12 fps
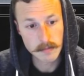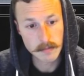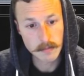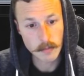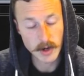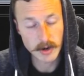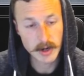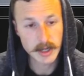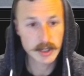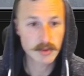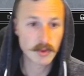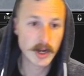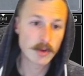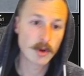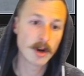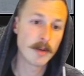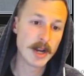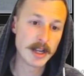Why don't I just Rancor
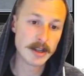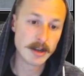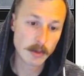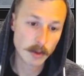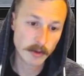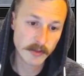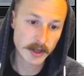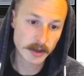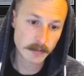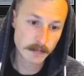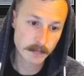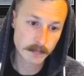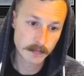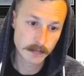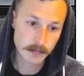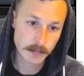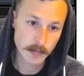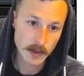up my Young Wolf here?
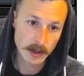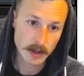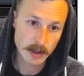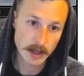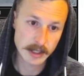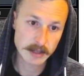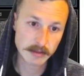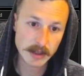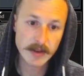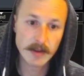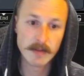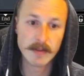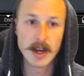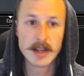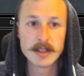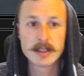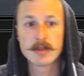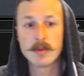I get to leave up
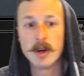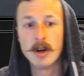Vines as well,